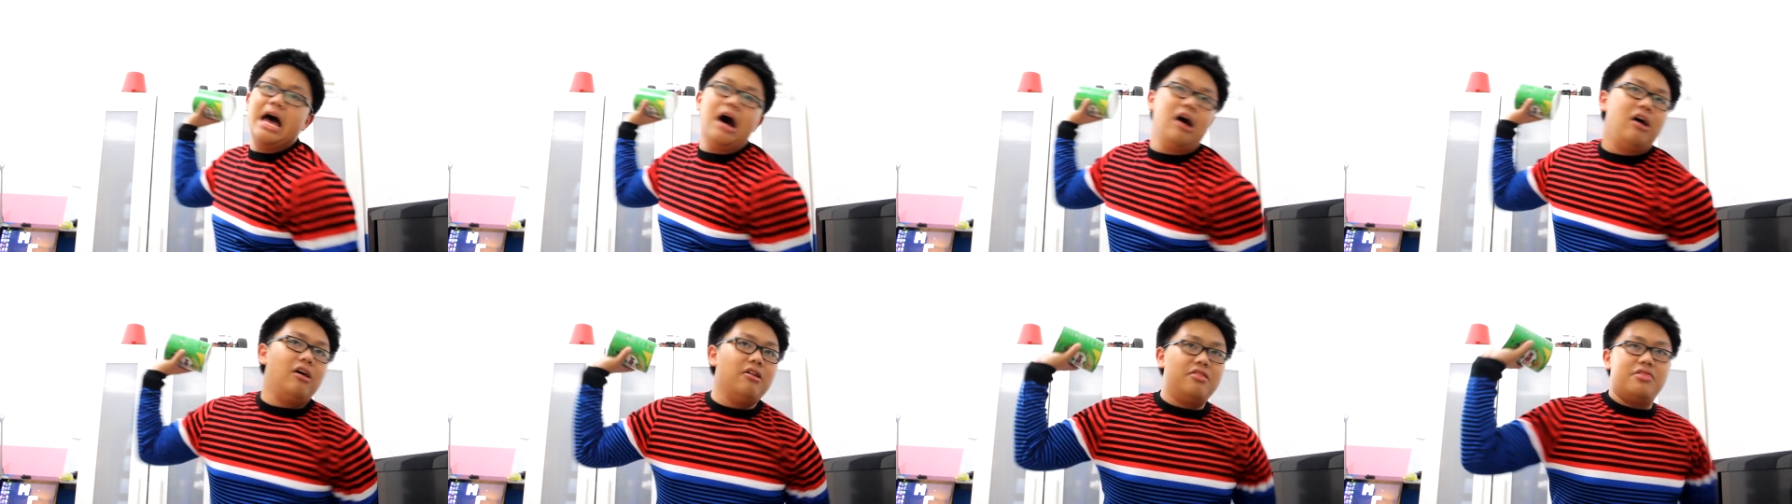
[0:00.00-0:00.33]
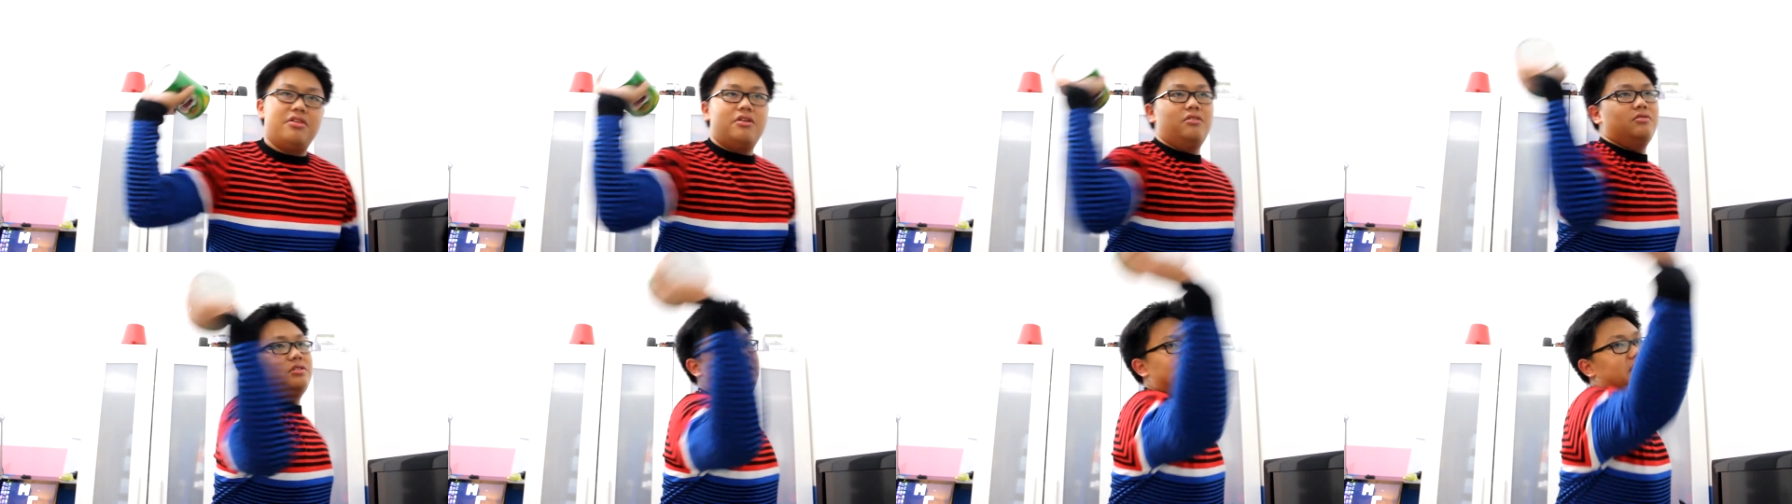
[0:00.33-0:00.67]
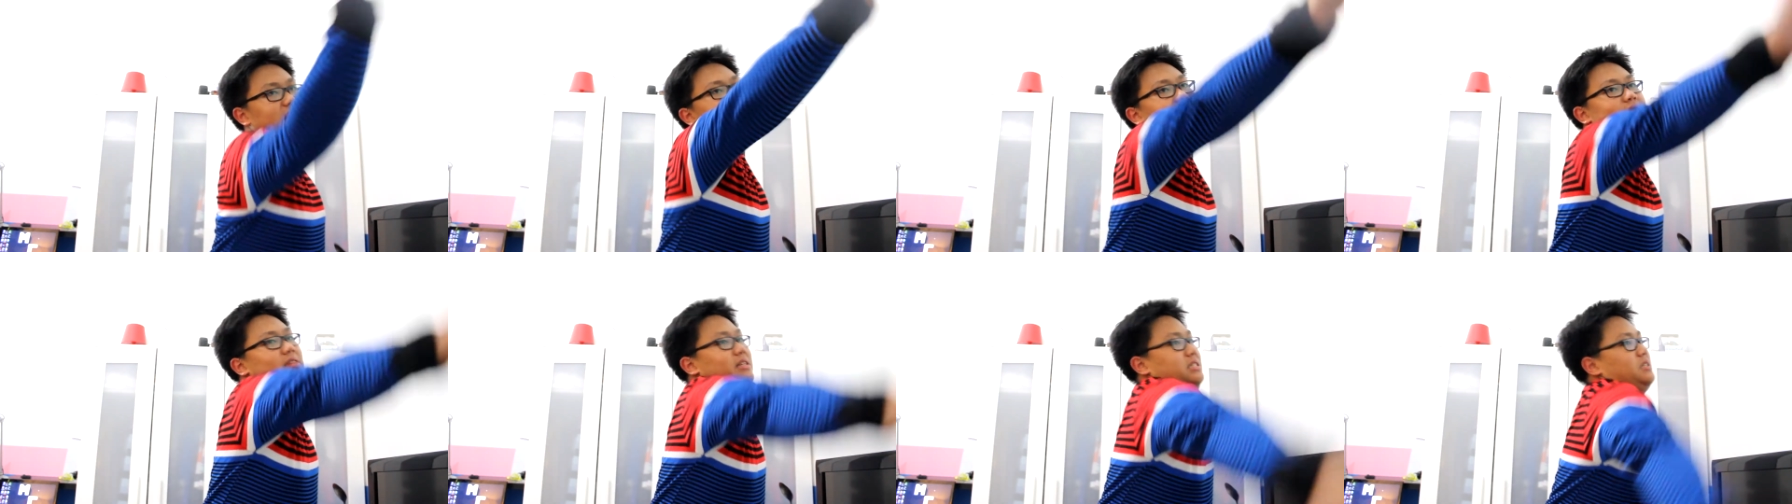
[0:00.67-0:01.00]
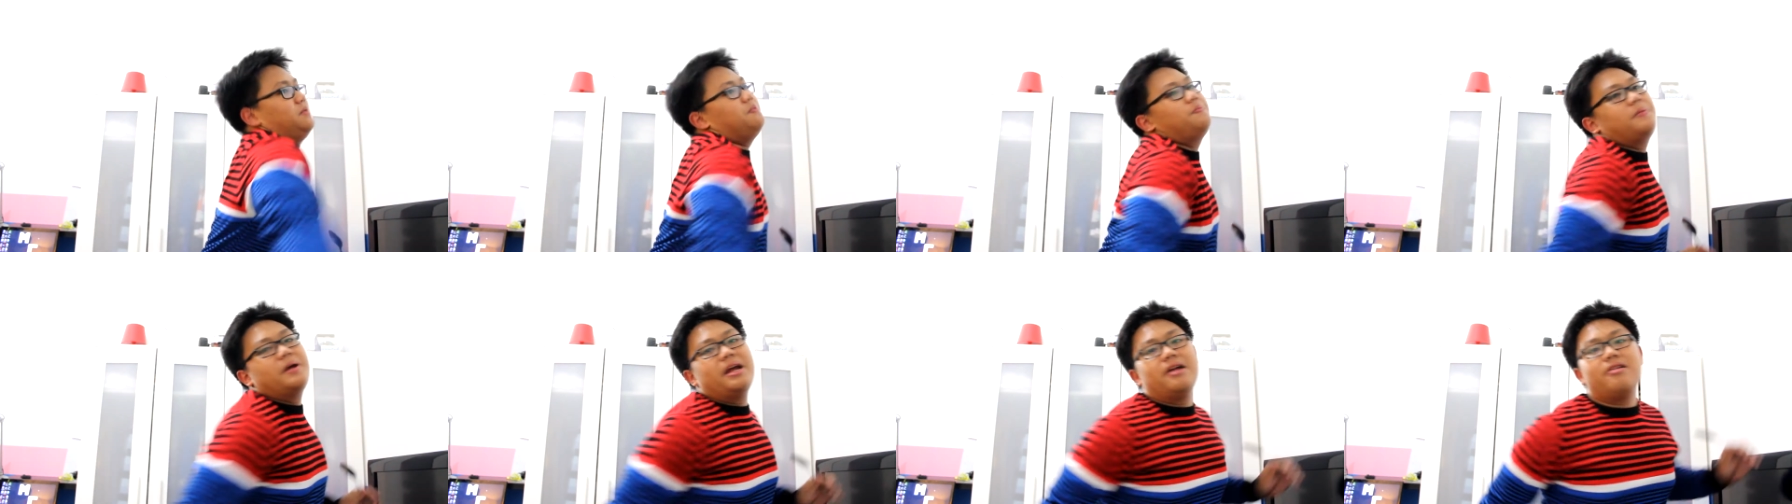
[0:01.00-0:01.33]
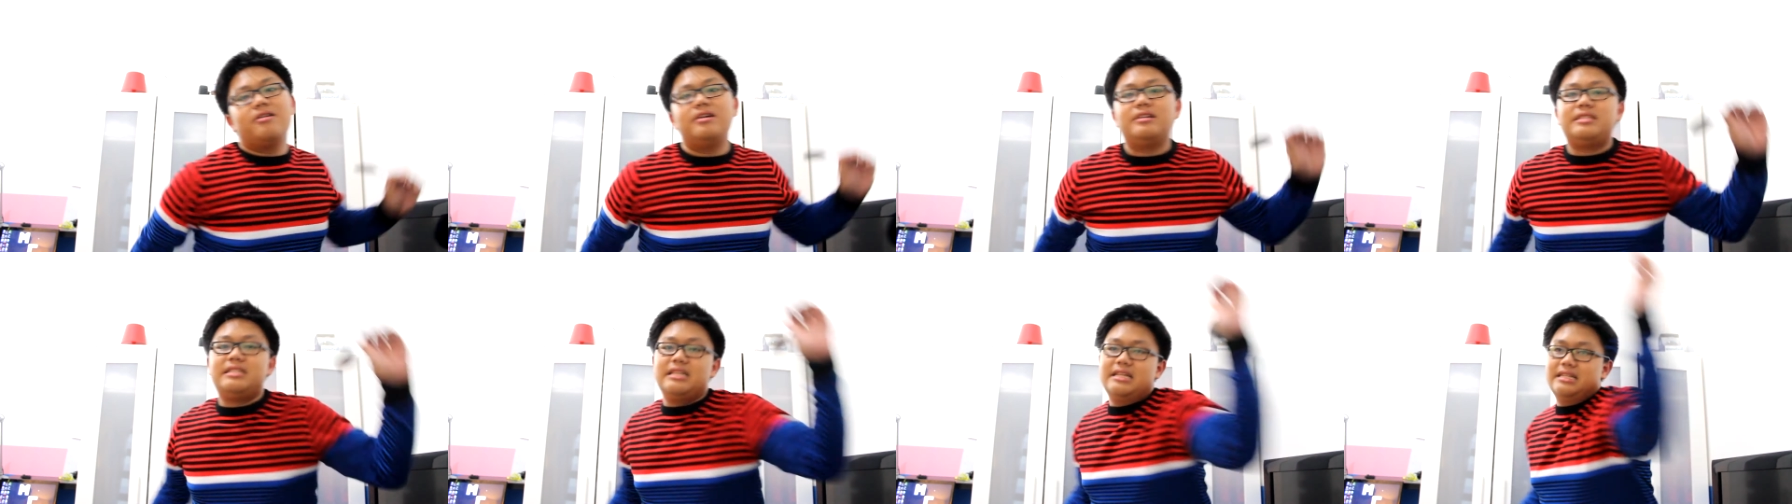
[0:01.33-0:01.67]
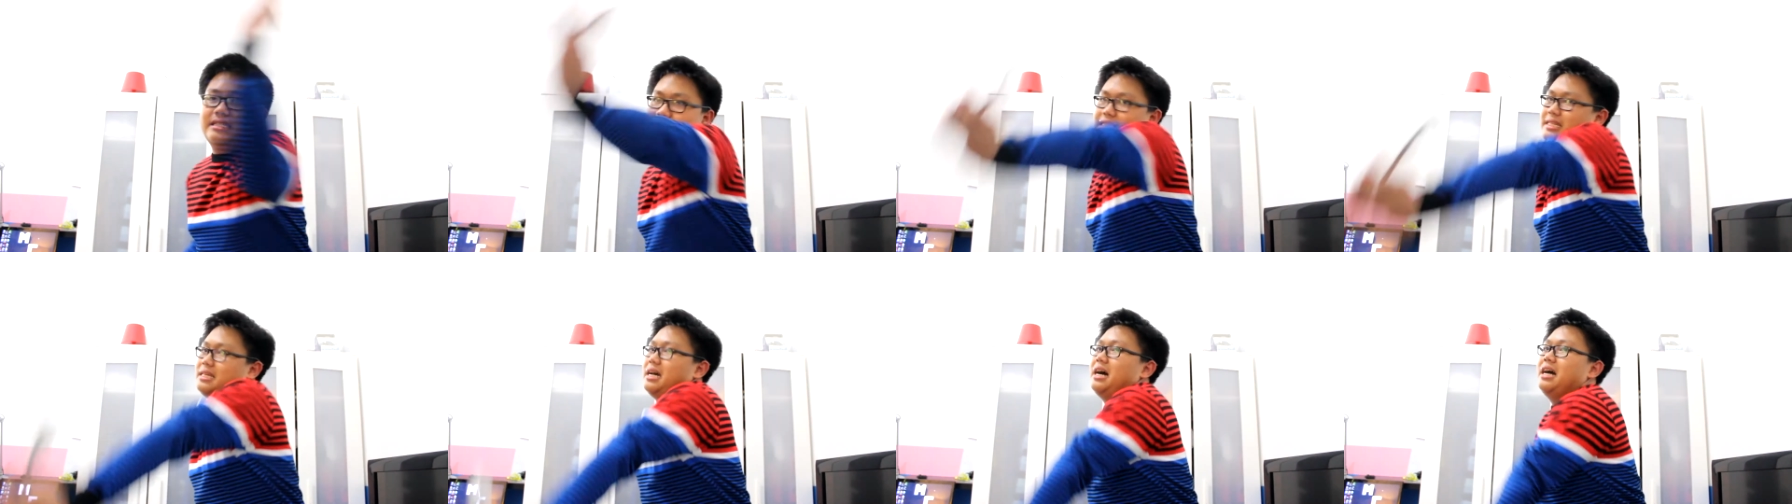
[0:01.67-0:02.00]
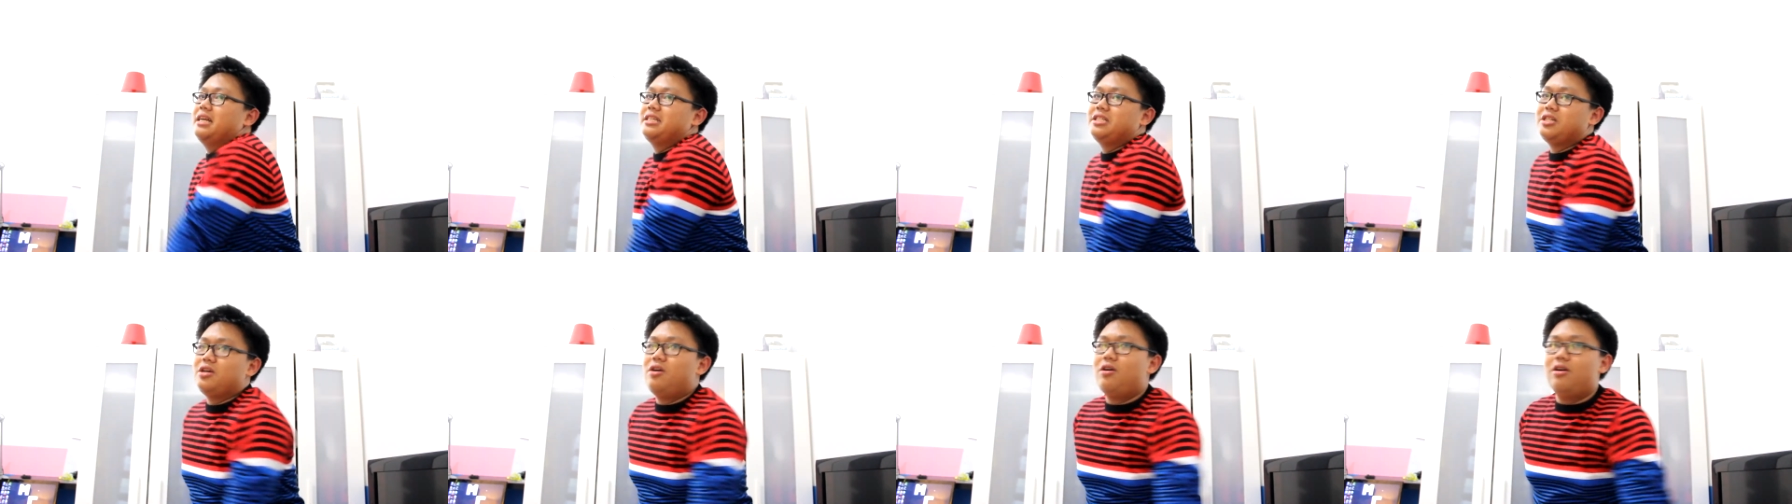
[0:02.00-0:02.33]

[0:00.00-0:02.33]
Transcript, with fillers: all those evil spirits and such,